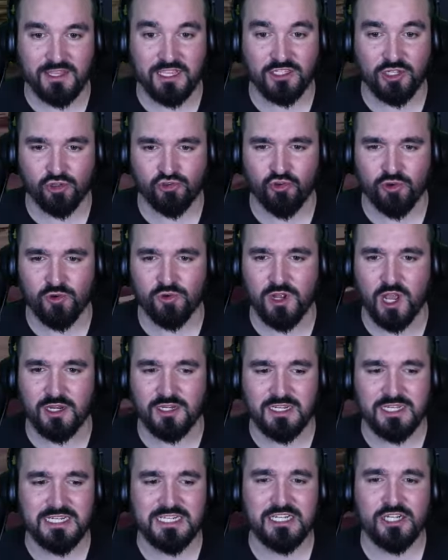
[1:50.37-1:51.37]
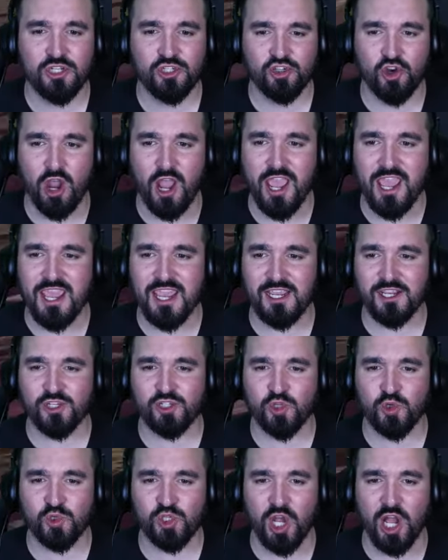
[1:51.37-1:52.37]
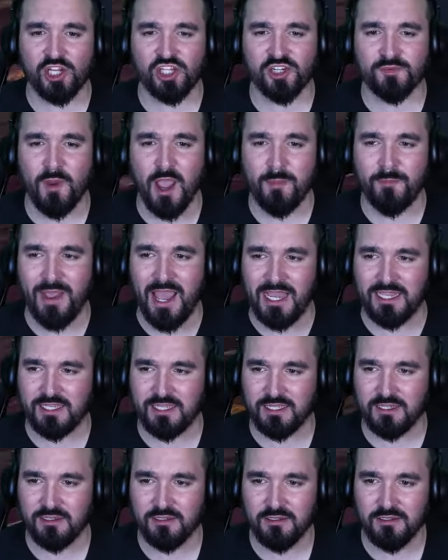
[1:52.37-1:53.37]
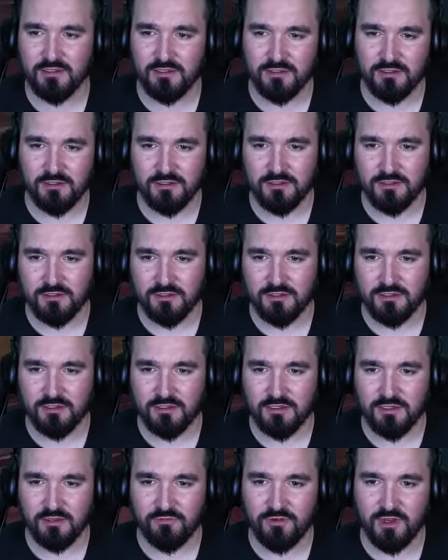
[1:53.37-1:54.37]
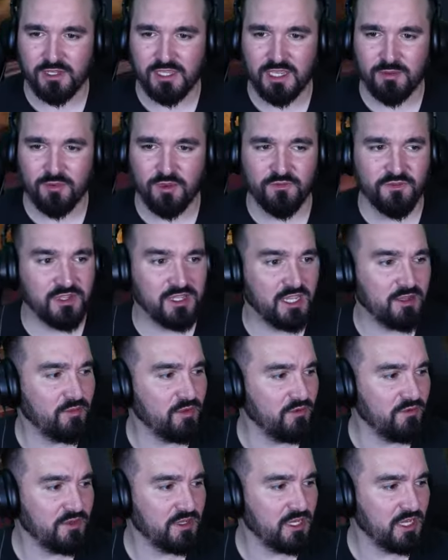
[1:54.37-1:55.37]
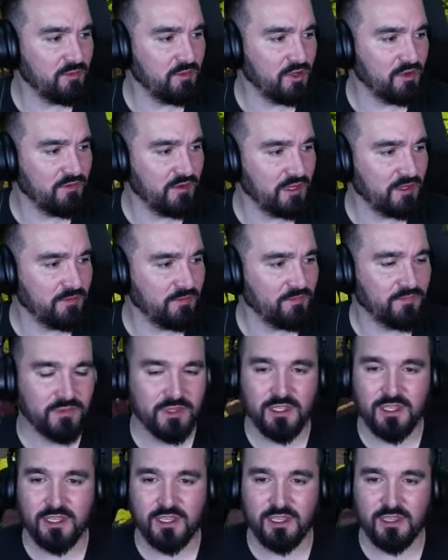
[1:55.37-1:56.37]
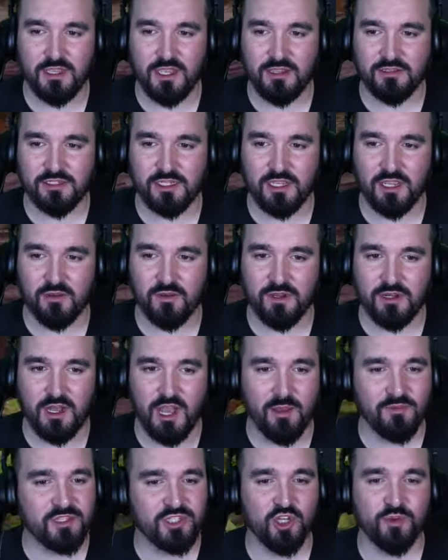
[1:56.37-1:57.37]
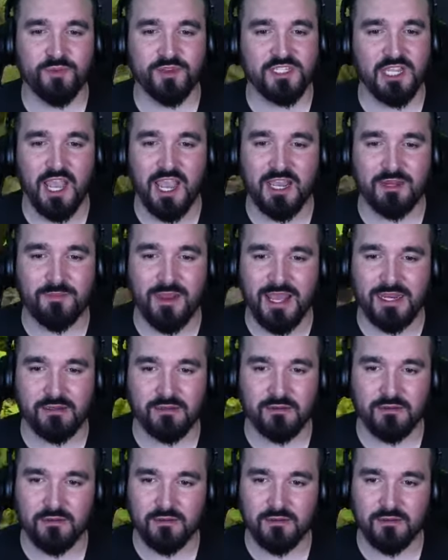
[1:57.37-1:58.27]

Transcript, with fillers: There's a Troodon trying to touch my back. Right, keep moving, keep moving, keep moving. How's it going? I'm super tired, man.